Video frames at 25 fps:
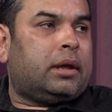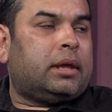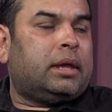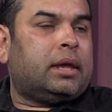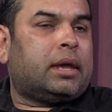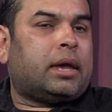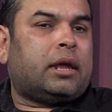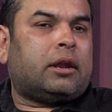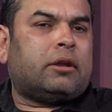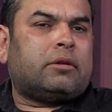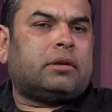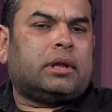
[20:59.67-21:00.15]
He
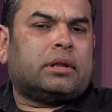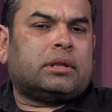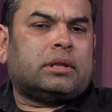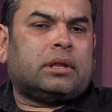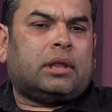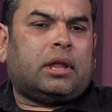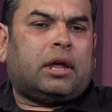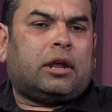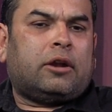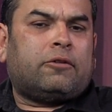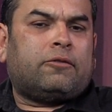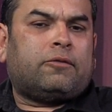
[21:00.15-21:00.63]
kind of does a
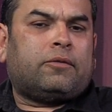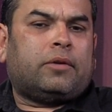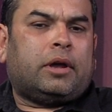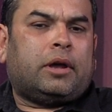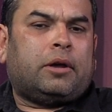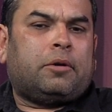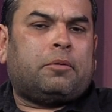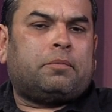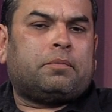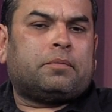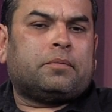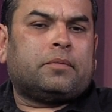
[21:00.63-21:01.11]
lot of
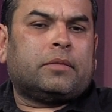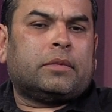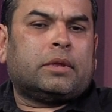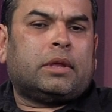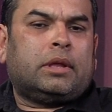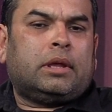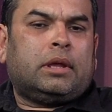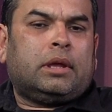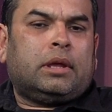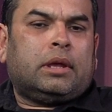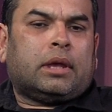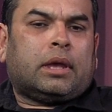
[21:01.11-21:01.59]
um,
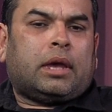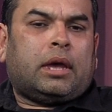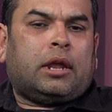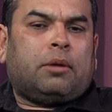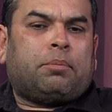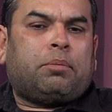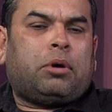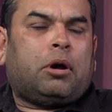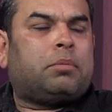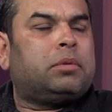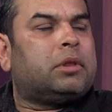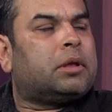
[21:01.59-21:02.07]
kind
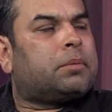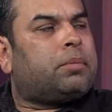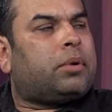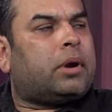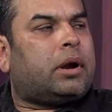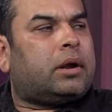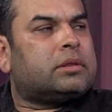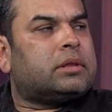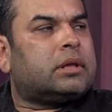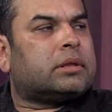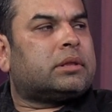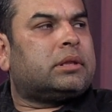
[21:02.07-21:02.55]
of public
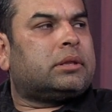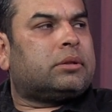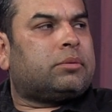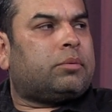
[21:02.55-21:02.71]
projects as